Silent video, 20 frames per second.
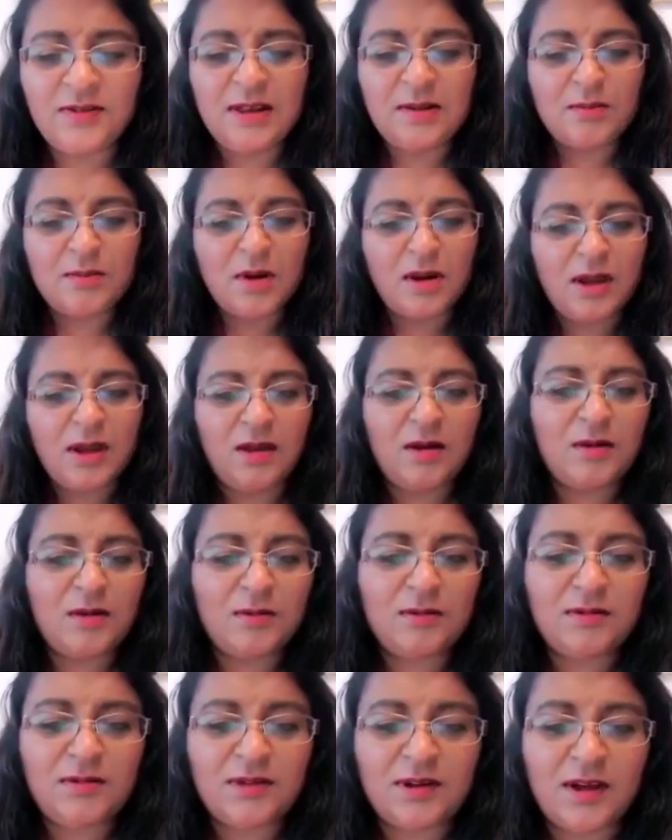in my
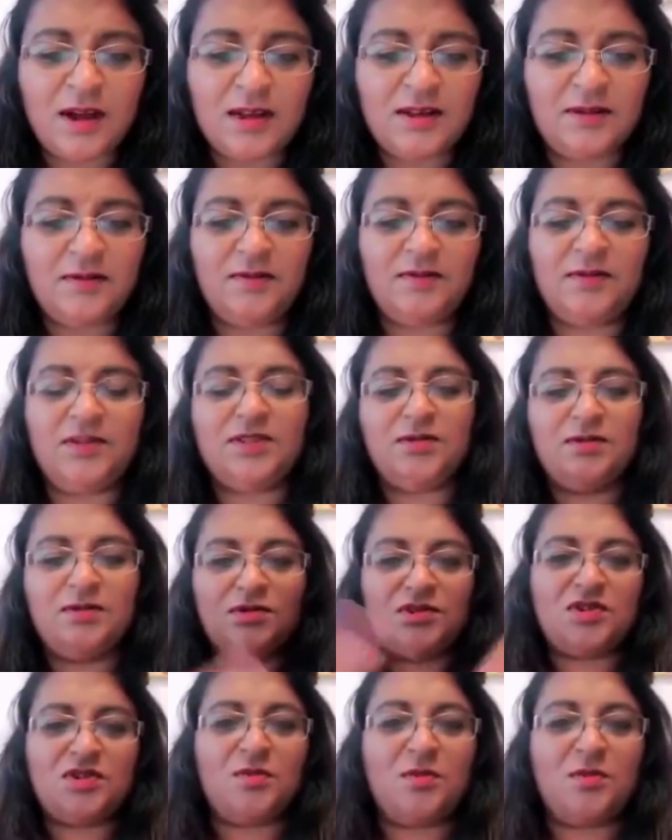own kind of Saroj